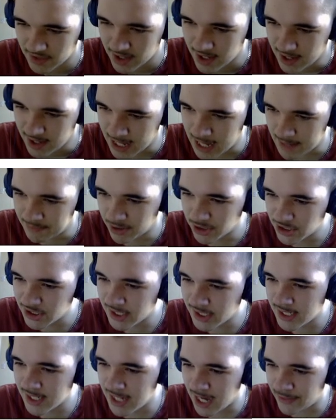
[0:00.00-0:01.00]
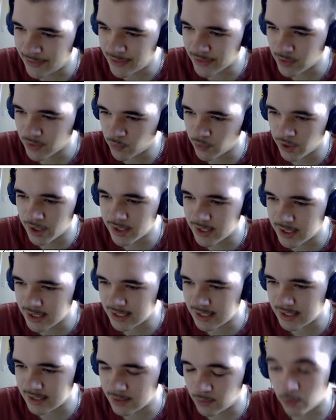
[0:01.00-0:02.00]
Personally, I think the
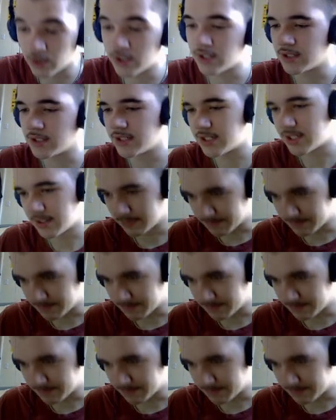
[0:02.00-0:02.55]
world